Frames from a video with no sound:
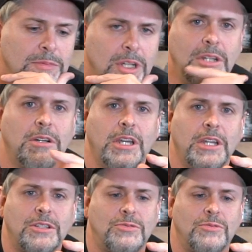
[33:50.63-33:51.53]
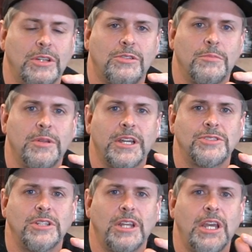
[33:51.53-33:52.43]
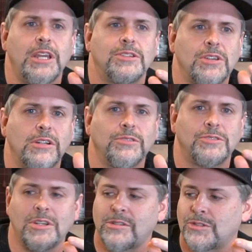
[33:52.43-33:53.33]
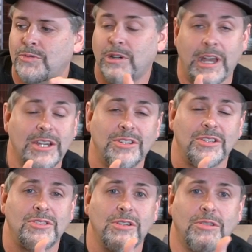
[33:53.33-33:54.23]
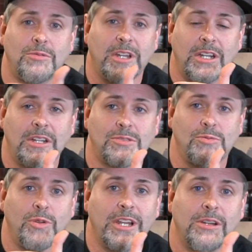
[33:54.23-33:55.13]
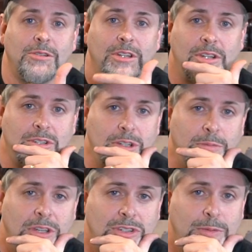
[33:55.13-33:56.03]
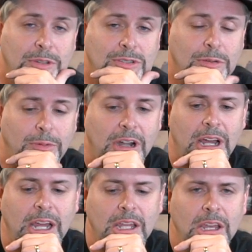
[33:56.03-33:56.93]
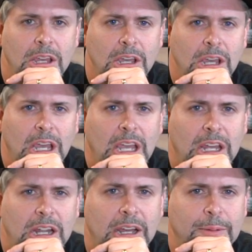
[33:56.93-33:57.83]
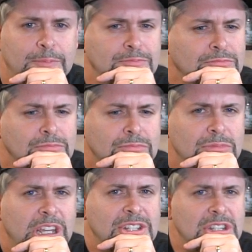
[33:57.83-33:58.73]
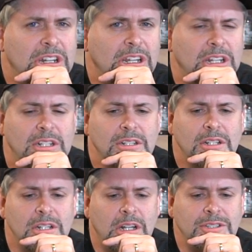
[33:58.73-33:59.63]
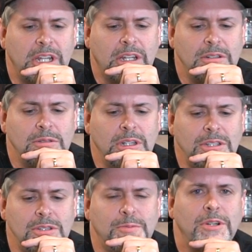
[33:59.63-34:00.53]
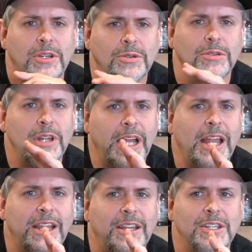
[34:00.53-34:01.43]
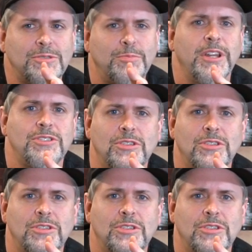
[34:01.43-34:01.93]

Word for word: No, hey, it's low complexity. Hey, solos will. Actually, the solo rating is way lower than it should be. It should be super high. And I was like, well, this is pretty cool. I like this. It plays